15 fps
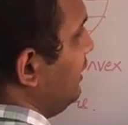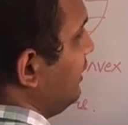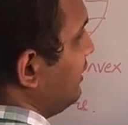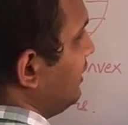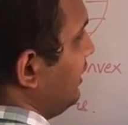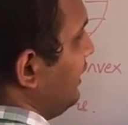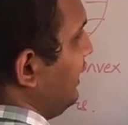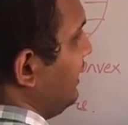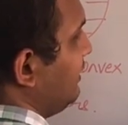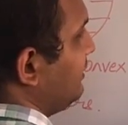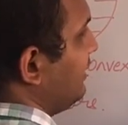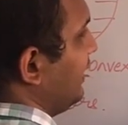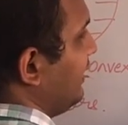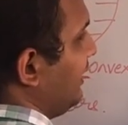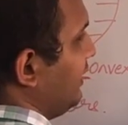The ray is
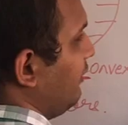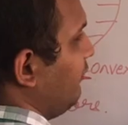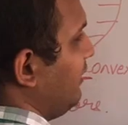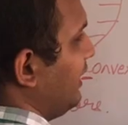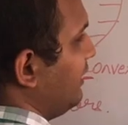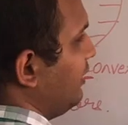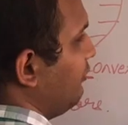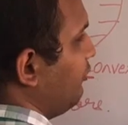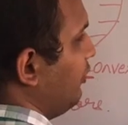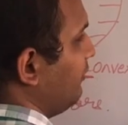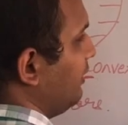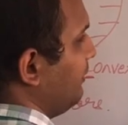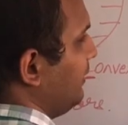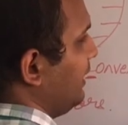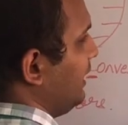getting reflected from
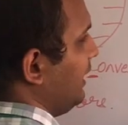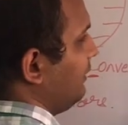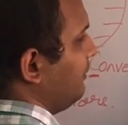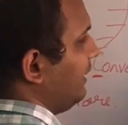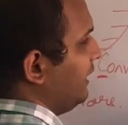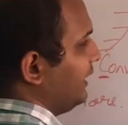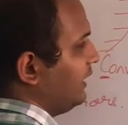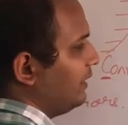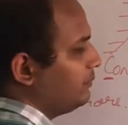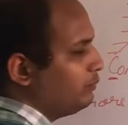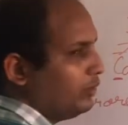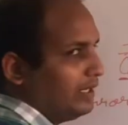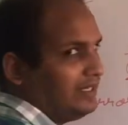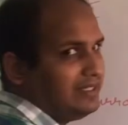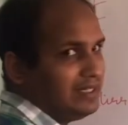the mirror and meeting at
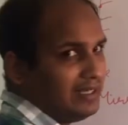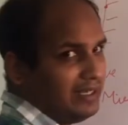point